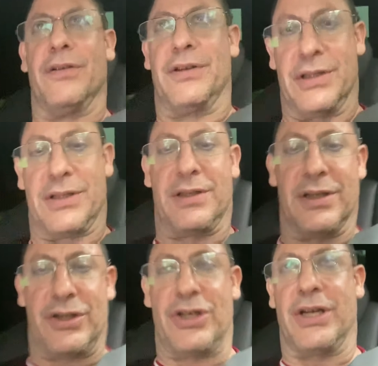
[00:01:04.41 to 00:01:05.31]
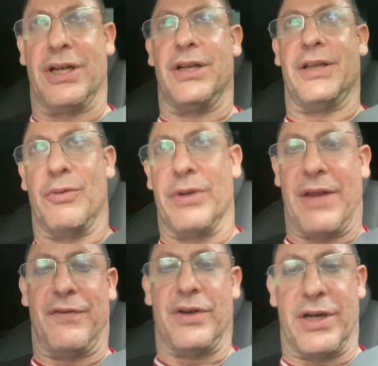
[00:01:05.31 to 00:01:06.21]
this chicken, and they were
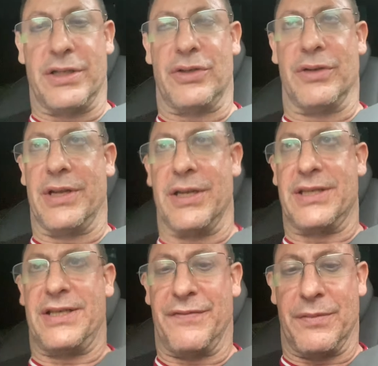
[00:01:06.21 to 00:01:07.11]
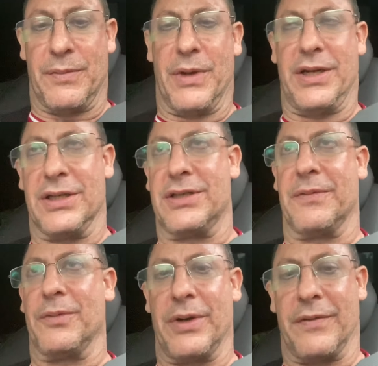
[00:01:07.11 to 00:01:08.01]
not very nice to it, and they just stiffed him the money and
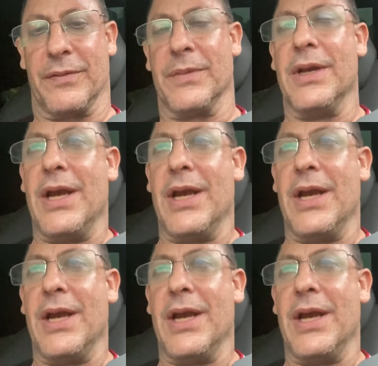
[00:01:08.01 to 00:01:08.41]
stuff or whatever.